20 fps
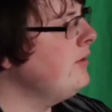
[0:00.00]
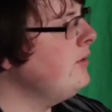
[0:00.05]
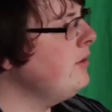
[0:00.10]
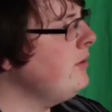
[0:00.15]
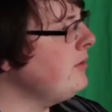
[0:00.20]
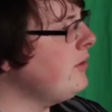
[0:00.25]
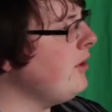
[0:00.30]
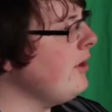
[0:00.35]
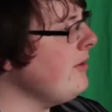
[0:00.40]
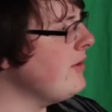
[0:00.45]
So
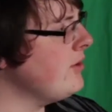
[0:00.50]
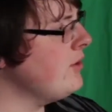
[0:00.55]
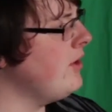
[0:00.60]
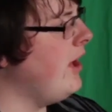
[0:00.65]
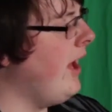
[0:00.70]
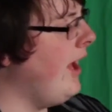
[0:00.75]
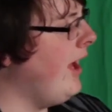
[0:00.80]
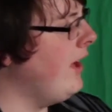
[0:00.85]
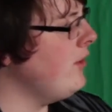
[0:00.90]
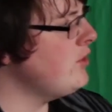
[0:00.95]
you were talking
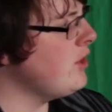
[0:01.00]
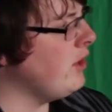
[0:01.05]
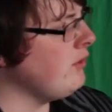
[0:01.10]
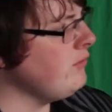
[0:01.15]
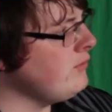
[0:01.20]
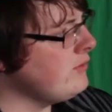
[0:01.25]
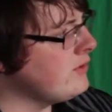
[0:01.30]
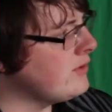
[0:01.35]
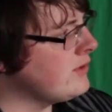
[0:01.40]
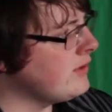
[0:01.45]
about
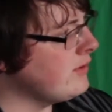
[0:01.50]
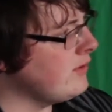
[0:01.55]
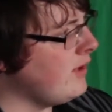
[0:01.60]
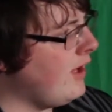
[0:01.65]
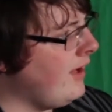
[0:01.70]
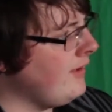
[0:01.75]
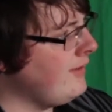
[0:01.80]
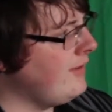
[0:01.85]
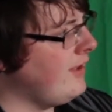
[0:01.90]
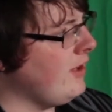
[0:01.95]
children's
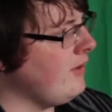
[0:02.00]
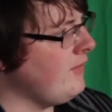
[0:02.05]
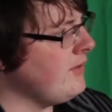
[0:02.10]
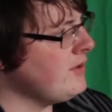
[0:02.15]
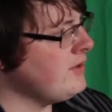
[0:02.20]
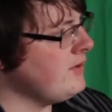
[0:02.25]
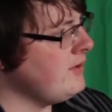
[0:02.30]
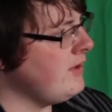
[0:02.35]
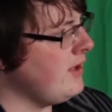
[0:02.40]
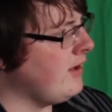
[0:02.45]

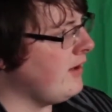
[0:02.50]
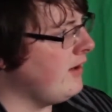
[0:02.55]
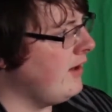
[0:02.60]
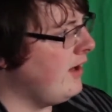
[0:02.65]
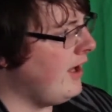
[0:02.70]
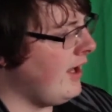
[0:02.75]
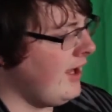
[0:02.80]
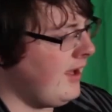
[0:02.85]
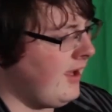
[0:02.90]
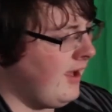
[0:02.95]
television
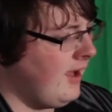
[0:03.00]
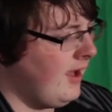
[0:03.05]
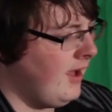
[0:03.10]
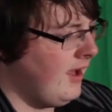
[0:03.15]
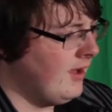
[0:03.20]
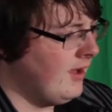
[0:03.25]
there.